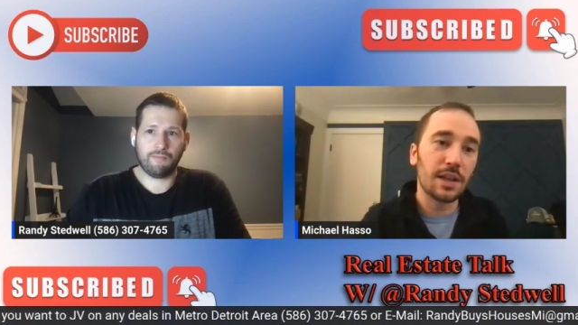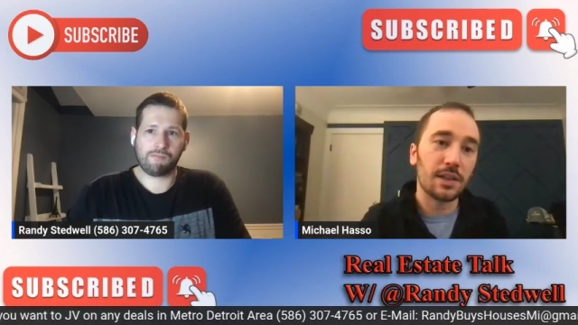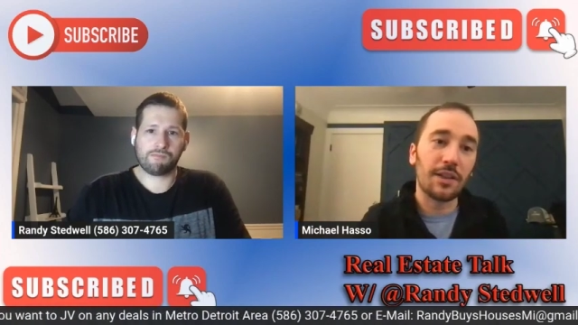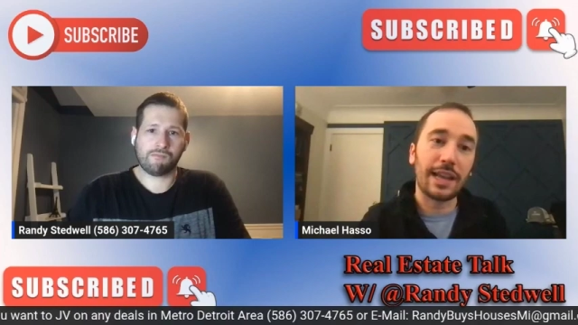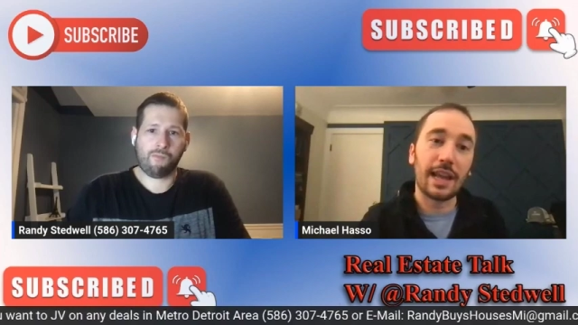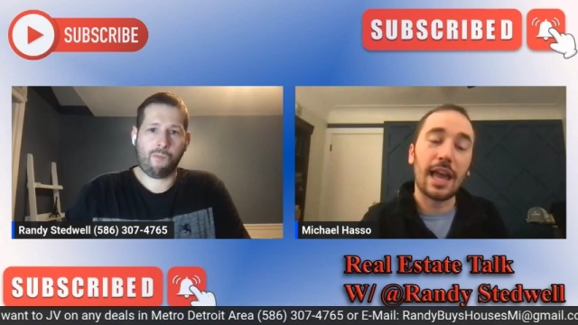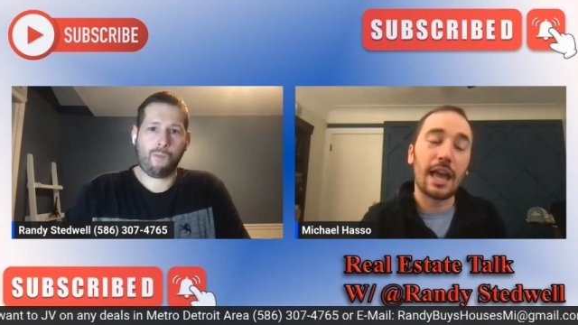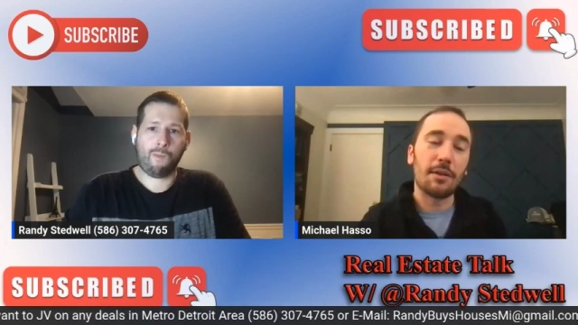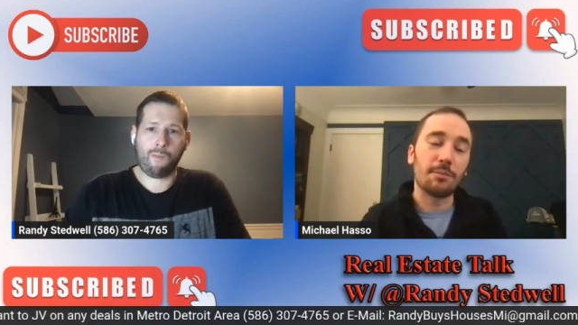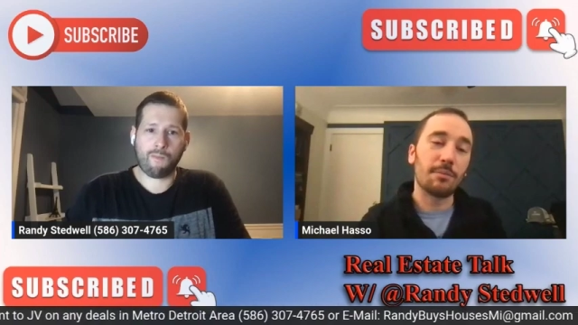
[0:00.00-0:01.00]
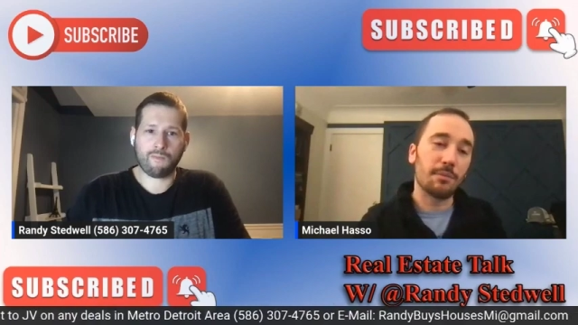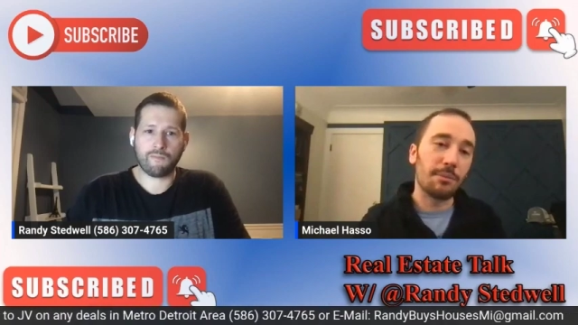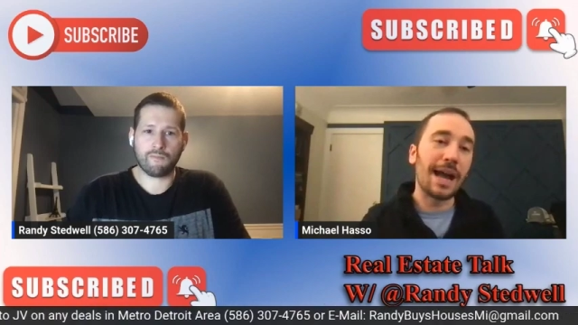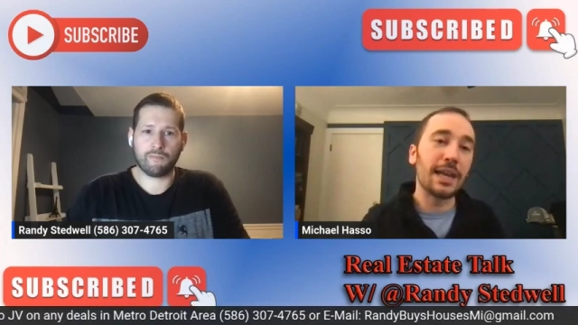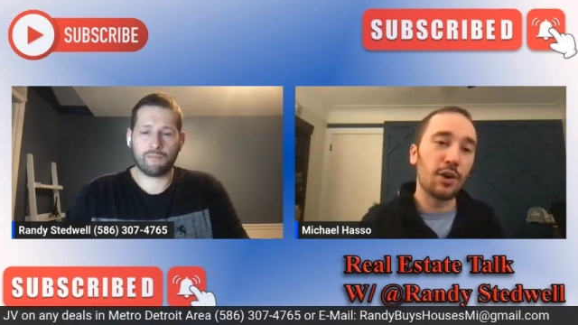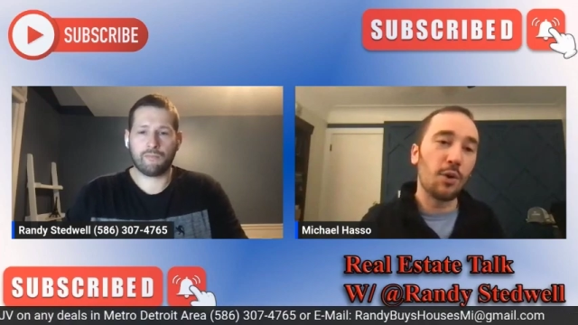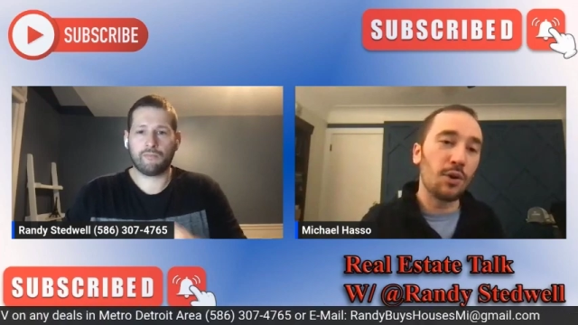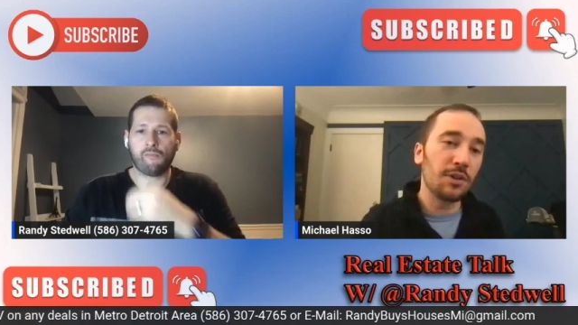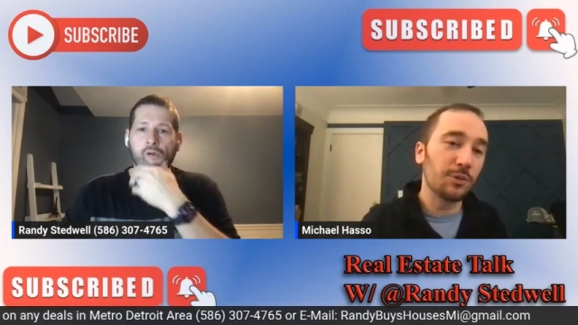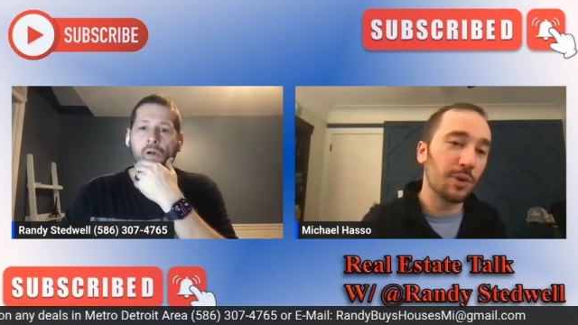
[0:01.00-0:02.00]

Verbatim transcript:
Speaker 1: Like my goal,